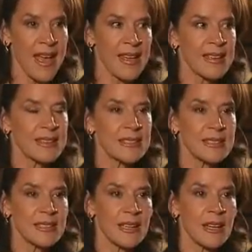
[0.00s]
And
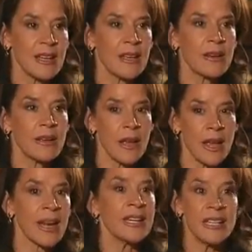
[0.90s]
I
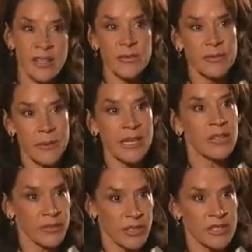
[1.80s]
needed the money
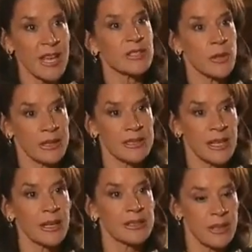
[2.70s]
to finish that so I can
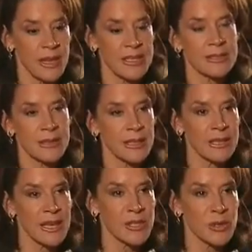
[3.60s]
sell it. So that's the end
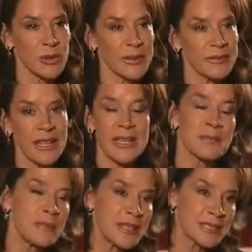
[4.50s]
of that story. And
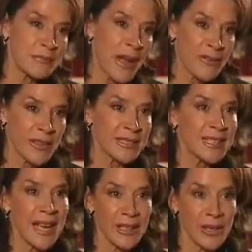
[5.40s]
it's my
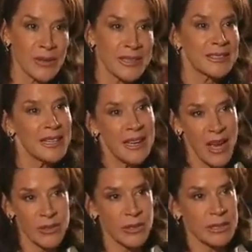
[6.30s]
funding. I loaned it.
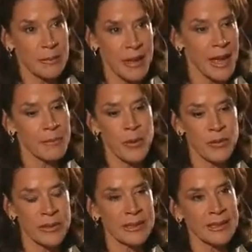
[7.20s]
I took some back,
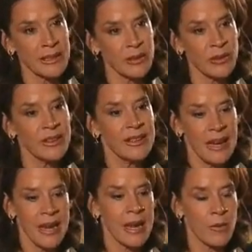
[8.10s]
perfectly legal.
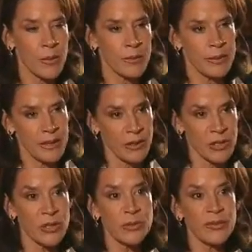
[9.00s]
And now we'll be as
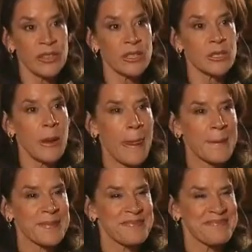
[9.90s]
soon as we finish. And I don't think
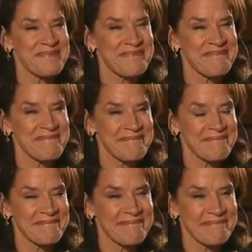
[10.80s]
anybody debates
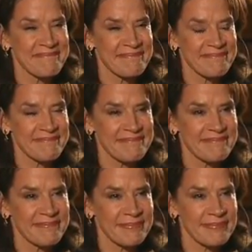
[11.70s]

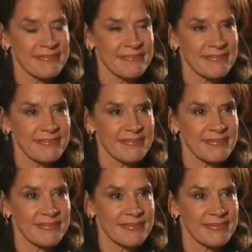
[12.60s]
that
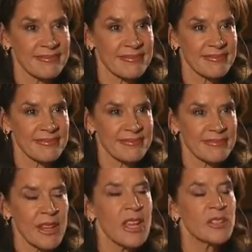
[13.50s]
it's
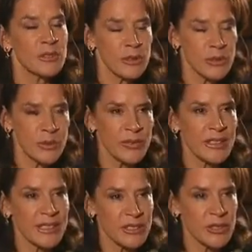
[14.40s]
legal. As soon as we
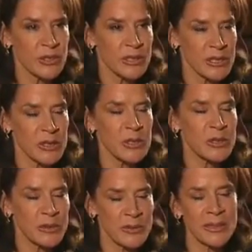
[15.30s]

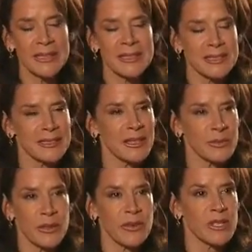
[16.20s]
finish
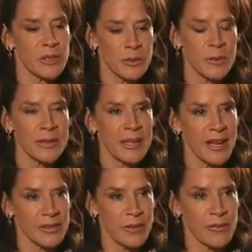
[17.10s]
the renovations, we'll put the
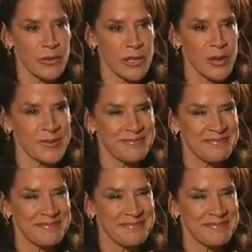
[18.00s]
house up for sale.